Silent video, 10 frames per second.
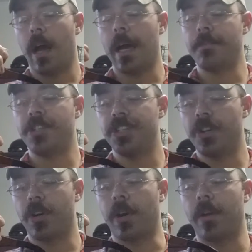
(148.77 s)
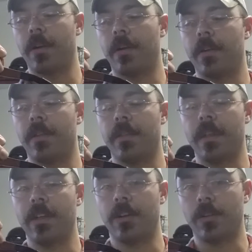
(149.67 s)
I'm sure
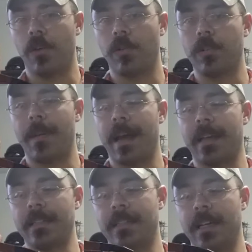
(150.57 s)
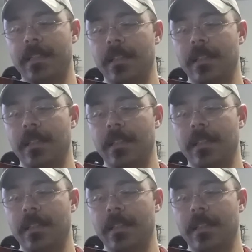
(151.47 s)
that your local tobacconist has